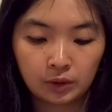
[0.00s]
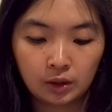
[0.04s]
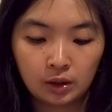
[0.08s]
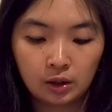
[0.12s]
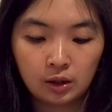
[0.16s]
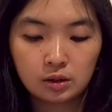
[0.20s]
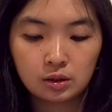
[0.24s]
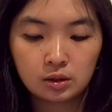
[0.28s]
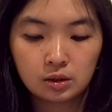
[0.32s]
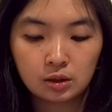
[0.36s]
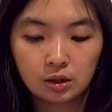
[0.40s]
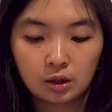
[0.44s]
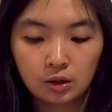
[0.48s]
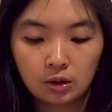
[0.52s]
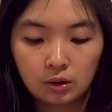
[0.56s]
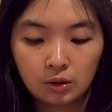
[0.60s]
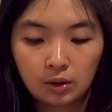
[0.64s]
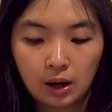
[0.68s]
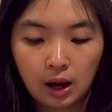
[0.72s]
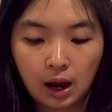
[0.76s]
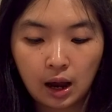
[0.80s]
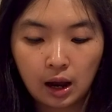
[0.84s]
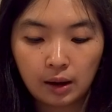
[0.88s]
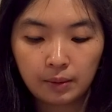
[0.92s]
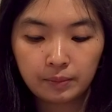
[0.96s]
So
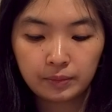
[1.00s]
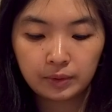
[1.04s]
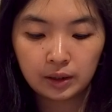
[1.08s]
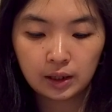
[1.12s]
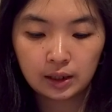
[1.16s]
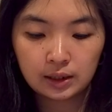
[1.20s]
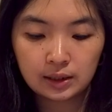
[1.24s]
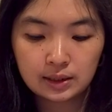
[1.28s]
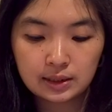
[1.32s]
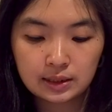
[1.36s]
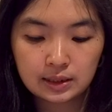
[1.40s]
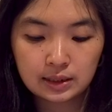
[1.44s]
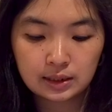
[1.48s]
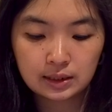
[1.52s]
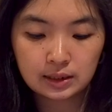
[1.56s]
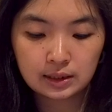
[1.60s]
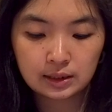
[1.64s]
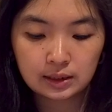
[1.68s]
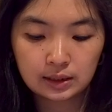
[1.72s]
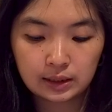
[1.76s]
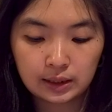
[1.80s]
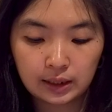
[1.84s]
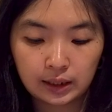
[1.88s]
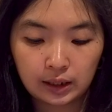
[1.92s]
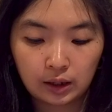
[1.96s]
I'm gonna
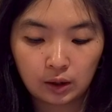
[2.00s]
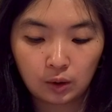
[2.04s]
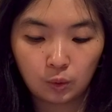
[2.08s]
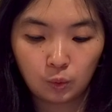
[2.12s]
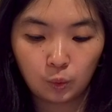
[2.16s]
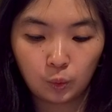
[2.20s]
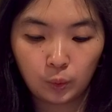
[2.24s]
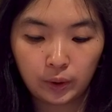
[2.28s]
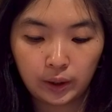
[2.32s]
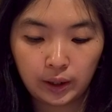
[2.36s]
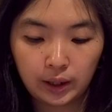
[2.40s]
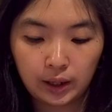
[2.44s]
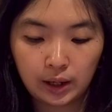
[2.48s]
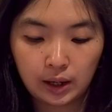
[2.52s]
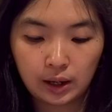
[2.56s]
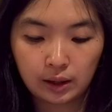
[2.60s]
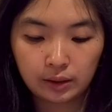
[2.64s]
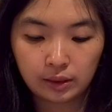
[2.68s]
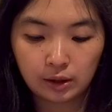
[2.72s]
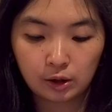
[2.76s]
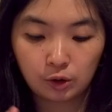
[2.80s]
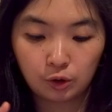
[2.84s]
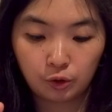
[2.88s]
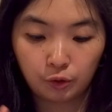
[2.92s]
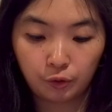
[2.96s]
stick
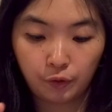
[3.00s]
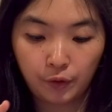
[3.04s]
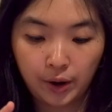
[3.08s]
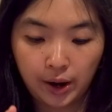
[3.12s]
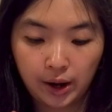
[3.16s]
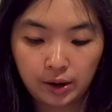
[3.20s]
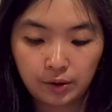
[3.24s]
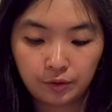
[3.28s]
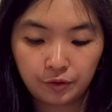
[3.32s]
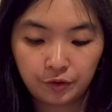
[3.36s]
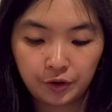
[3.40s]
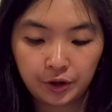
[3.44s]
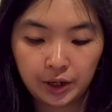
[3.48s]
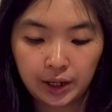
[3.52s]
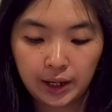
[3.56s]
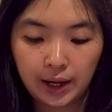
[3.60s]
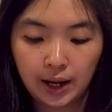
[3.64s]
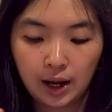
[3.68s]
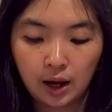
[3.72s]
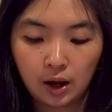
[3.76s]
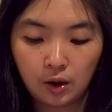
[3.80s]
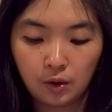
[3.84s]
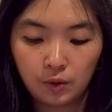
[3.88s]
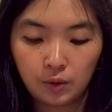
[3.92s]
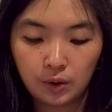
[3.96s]
with gray for
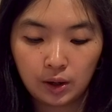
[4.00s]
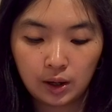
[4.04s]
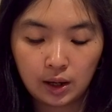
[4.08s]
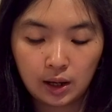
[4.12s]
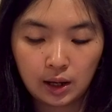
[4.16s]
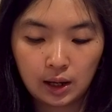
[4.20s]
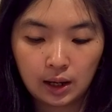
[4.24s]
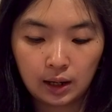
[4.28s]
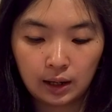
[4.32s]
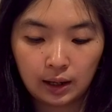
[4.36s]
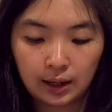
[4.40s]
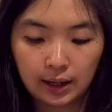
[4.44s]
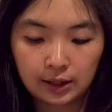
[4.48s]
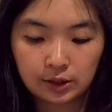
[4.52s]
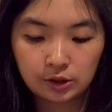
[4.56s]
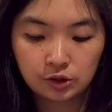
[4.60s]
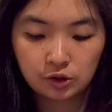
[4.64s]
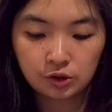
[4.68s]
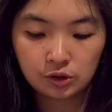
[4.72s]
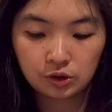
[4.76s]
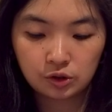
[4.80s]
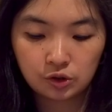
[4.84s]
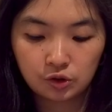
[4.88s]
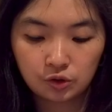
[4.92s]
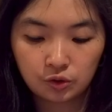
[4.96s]
now.
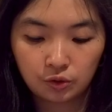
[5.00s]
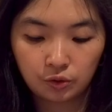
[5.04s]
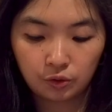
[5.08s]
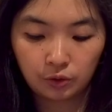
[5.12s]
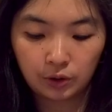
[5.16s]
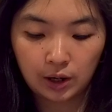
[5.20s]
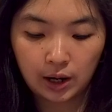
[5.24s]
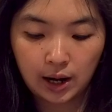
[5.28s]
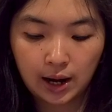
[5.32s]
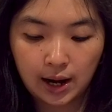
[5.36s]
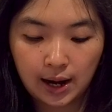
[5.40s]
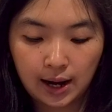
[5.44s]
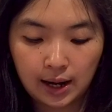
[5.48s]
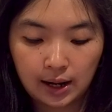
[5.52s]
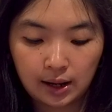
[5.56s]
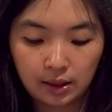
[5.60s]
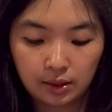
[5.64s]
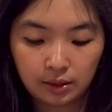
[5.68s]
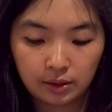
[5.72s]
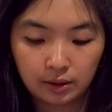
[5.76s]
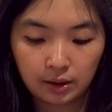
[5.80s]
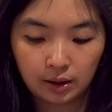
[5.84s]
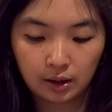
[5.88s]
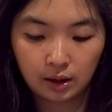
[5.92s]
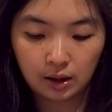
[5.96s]
Let's
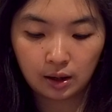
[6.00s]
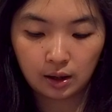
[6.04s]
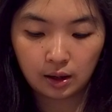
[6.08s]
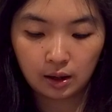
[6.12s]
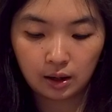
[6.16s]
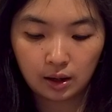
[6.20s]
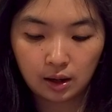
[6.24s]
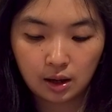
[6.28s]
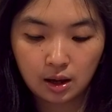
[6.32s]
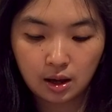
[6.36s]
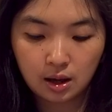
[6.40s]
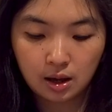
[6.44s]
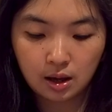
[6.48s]
try the